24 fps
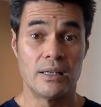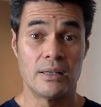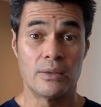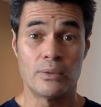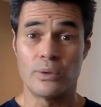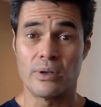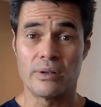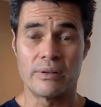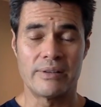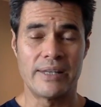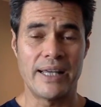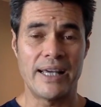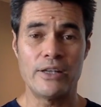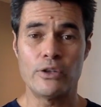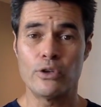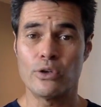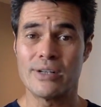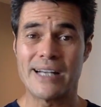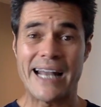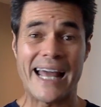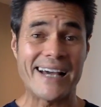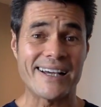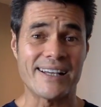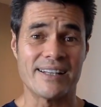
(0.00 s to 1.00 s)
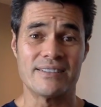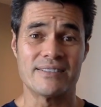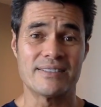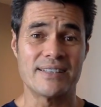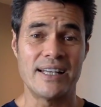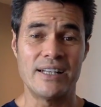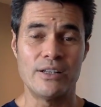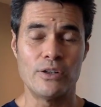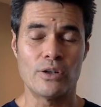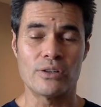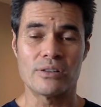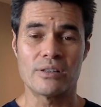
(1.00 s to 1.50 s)
Well, they're your laggards.
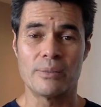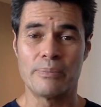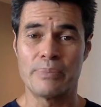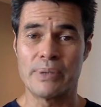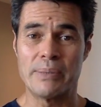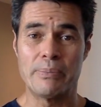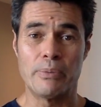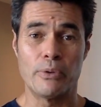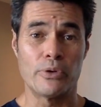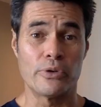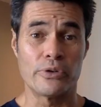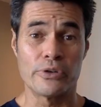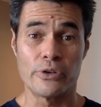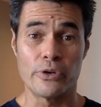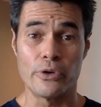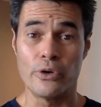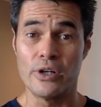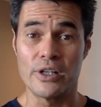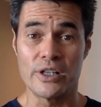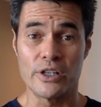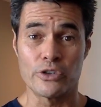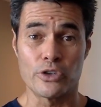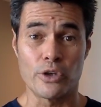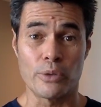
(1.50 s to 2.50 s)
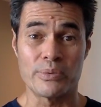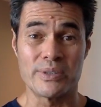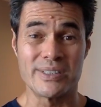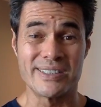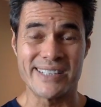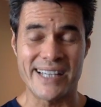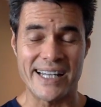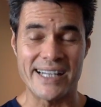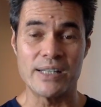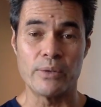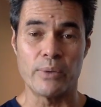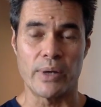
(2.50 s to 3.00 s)
They're not the people who are your early
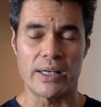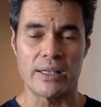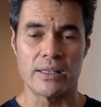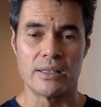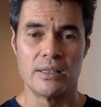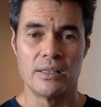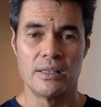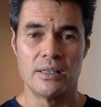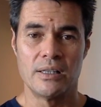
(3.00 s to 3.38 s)
adopters anyway.